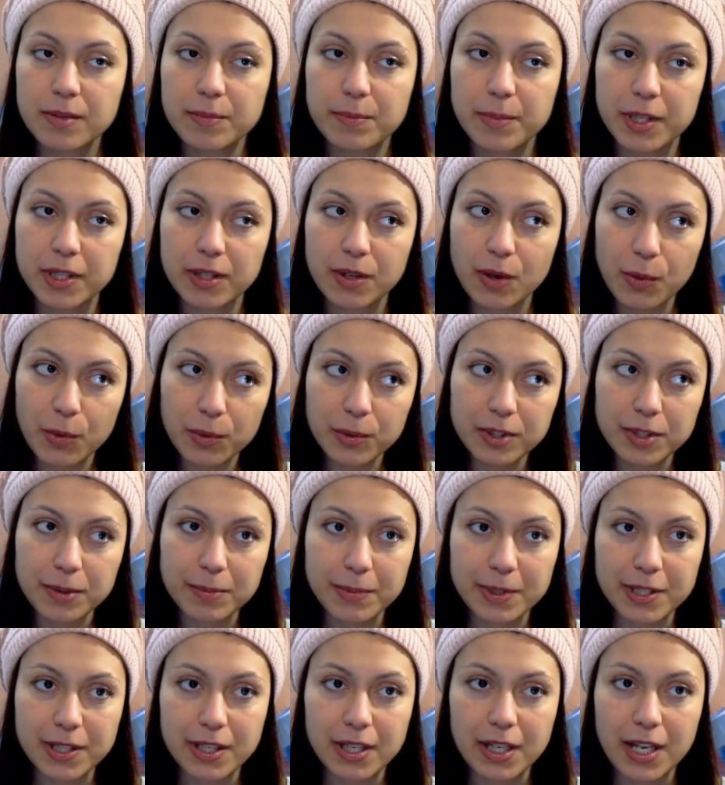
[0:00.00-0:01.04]
But
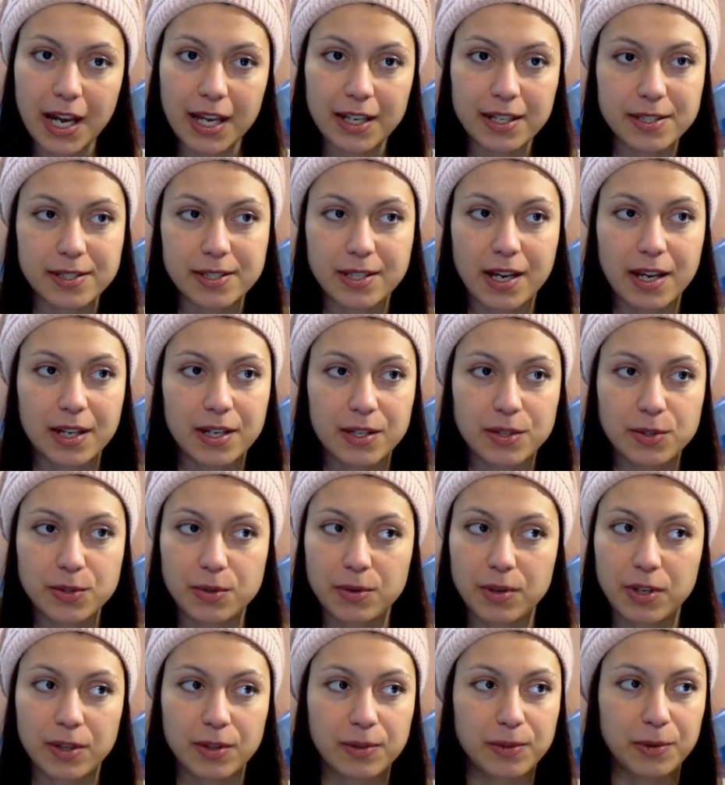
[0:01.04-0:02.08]
ultimately I decided
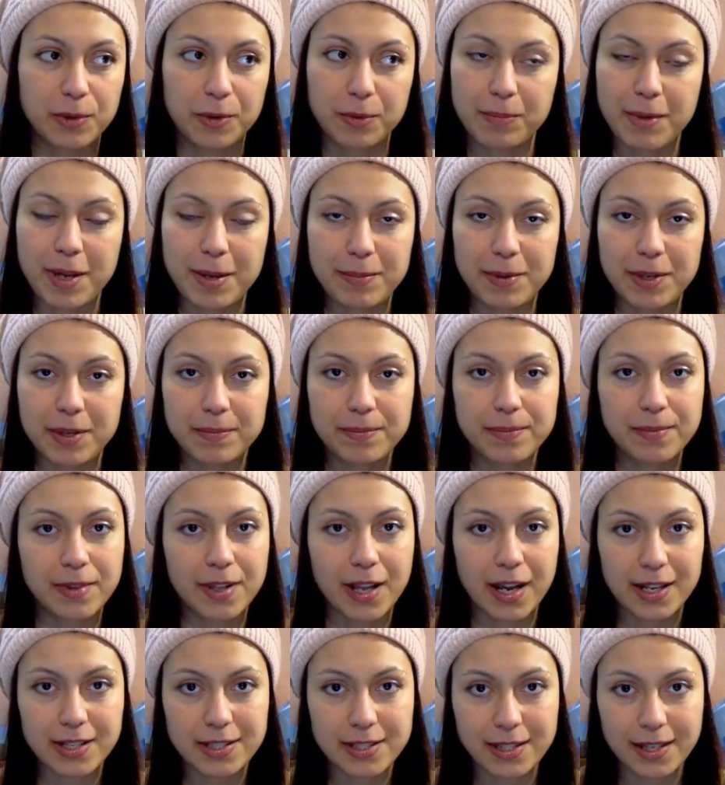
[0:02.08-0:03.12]
to include maybe
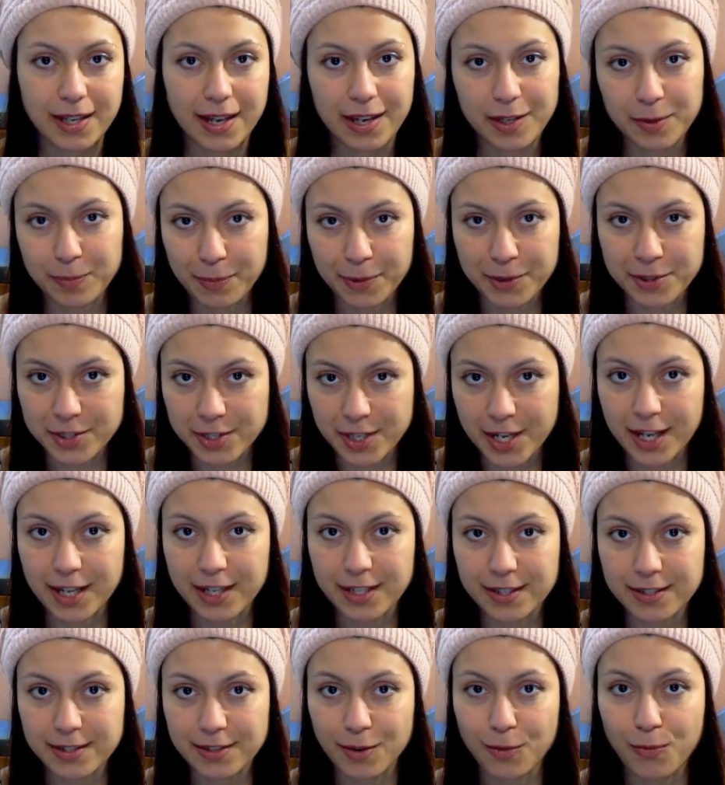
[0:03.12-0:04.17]

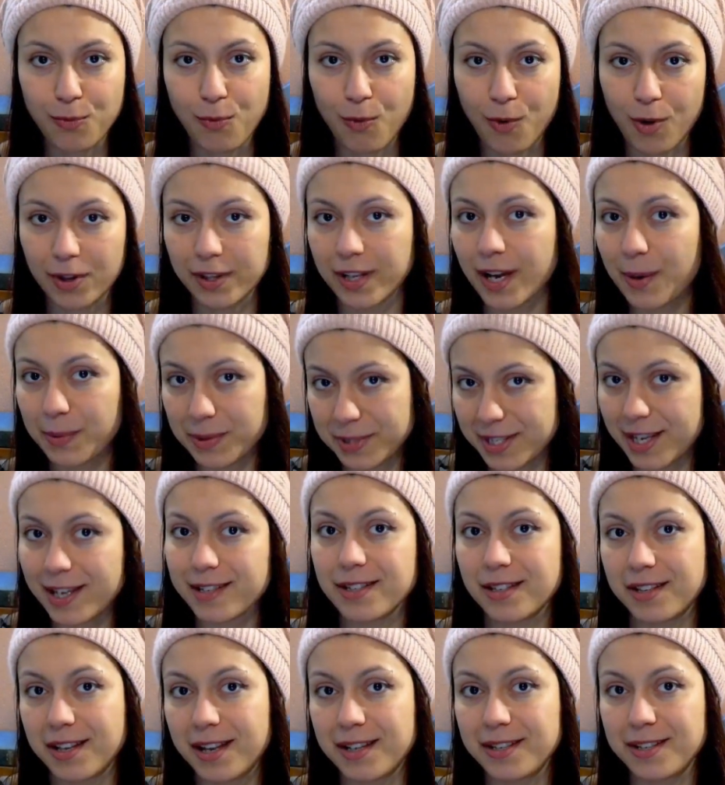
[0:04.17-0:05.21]
98% of what I was
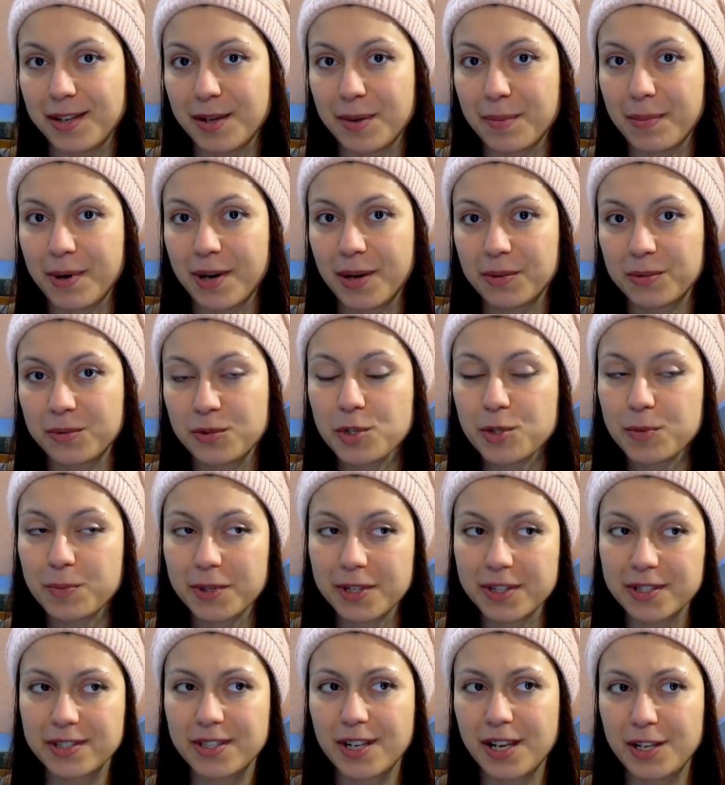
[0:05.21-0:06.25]
hesitating about, just
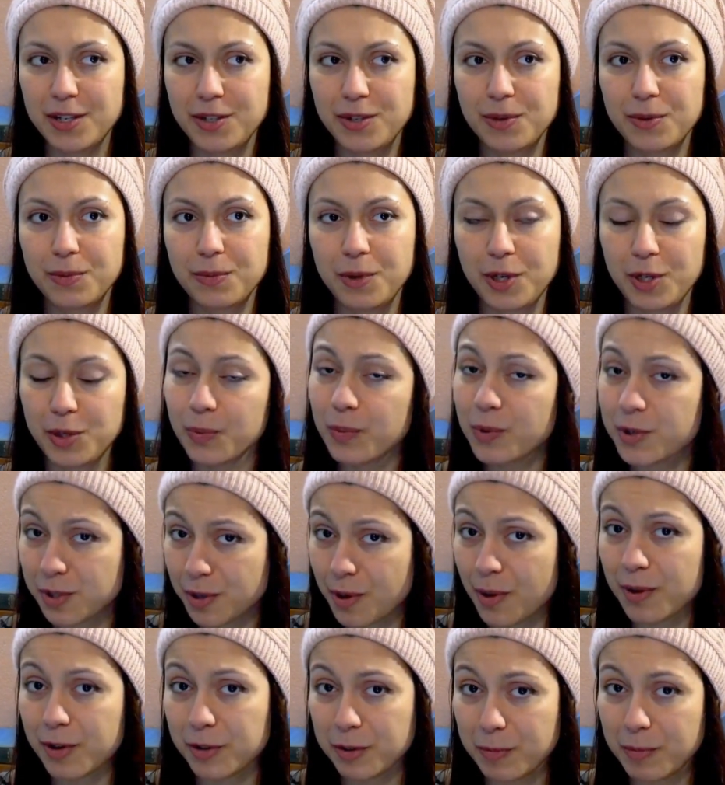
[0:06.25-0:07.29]
because I knew it was
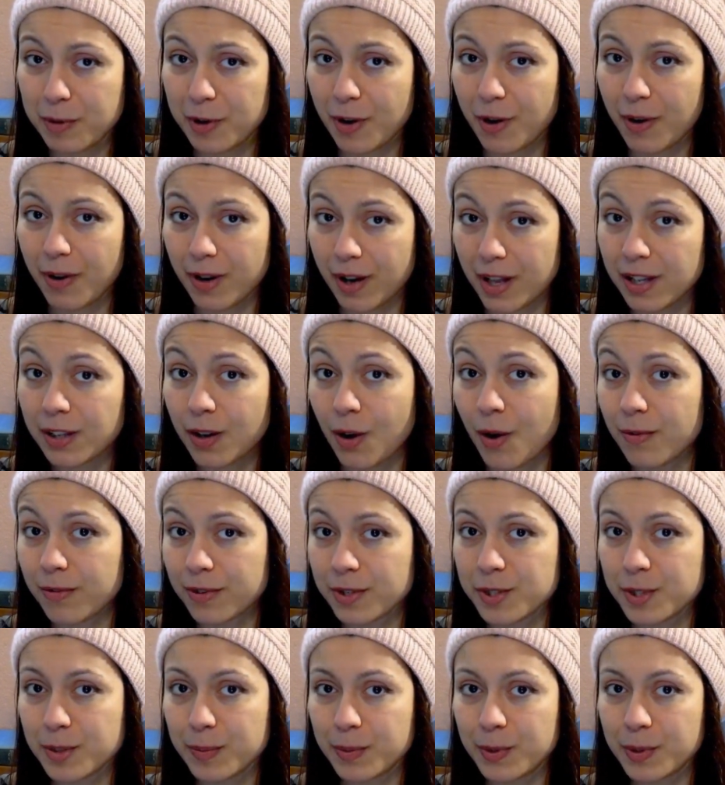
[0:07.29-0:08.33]
going to be
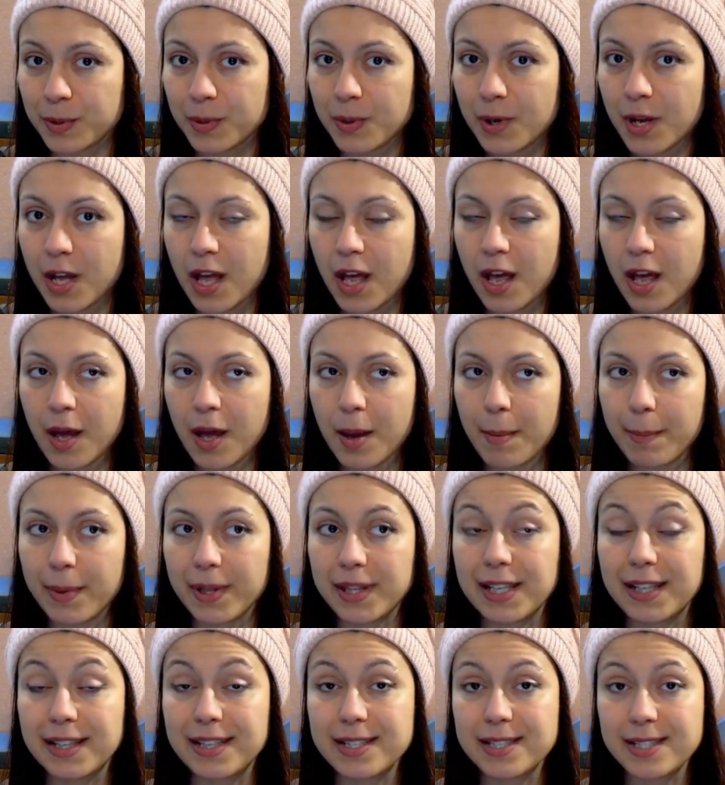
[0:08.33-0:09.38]
uncomfortable,
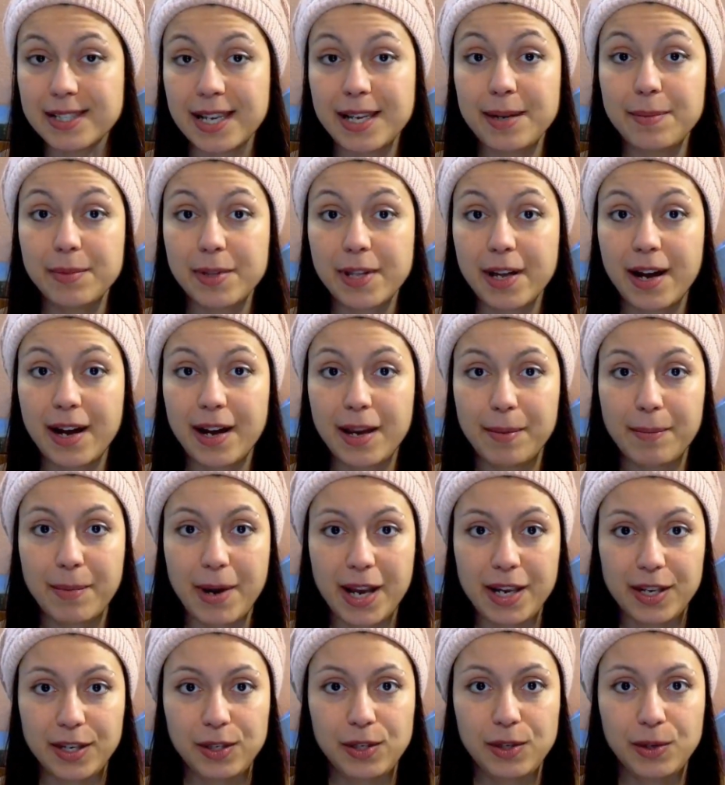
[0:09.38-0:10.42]
but at the same time
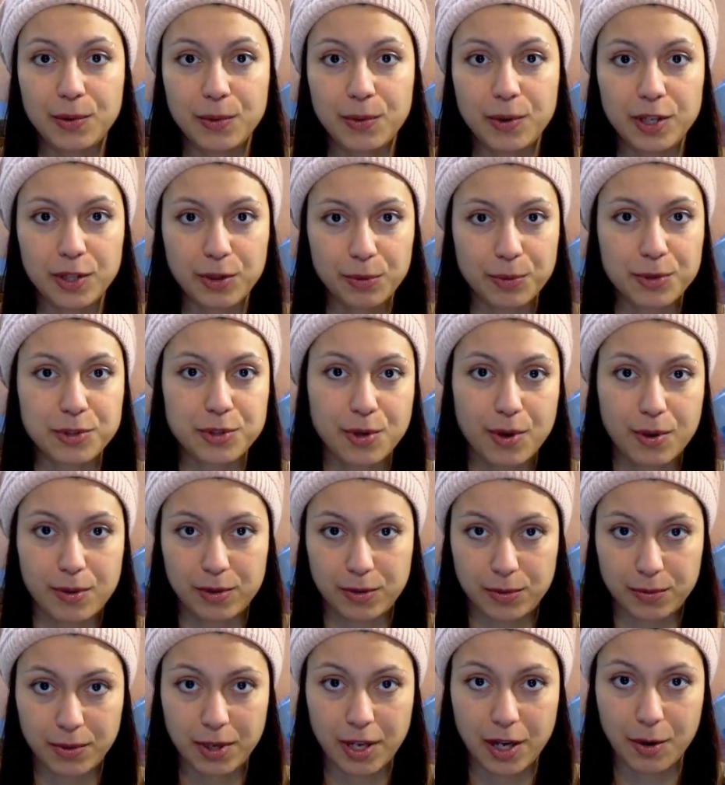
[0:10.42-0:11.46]
I knew it was
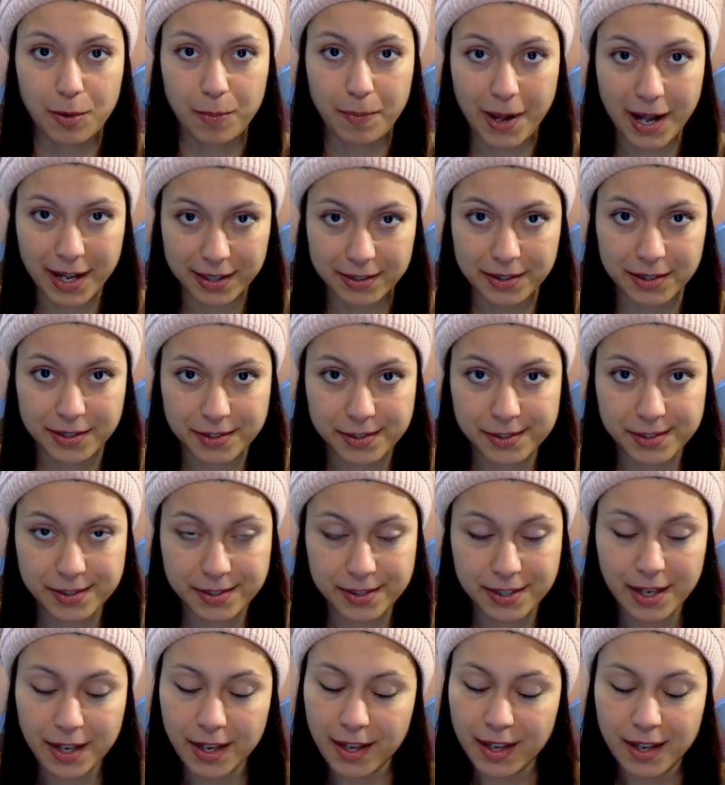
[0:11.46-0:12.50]
going to help others.